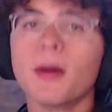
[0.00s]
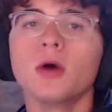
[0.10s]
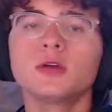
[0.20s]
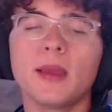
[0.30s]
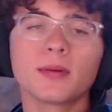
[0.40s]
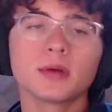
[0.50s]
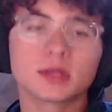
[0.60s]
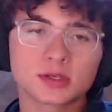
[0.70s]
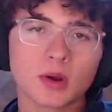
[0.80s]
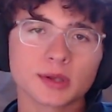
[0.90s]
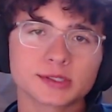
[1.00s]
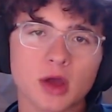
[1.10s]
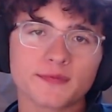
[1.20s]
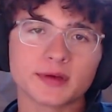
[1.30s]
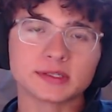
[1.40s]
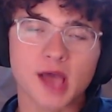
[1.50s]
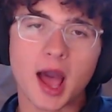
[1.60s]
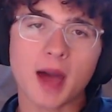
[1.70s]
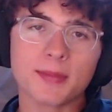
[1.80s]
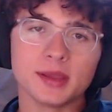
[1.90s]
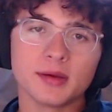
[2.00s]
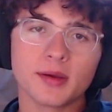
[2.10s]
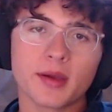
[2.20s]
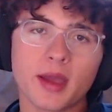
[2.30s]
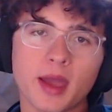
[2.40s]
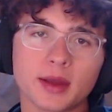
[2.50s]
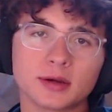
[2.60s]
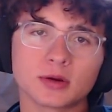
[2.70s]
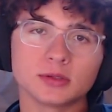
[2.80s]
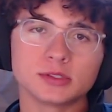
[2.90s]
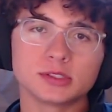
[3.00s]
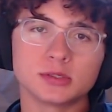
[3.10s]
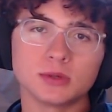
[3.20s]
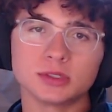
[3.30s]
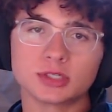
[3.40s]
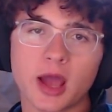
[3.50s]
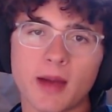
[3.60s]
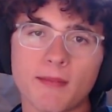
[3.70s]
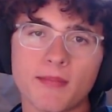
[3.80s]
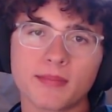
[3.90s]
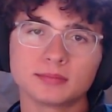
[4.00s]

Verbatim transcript: Most people, it starts off as a hobby and turns to a job.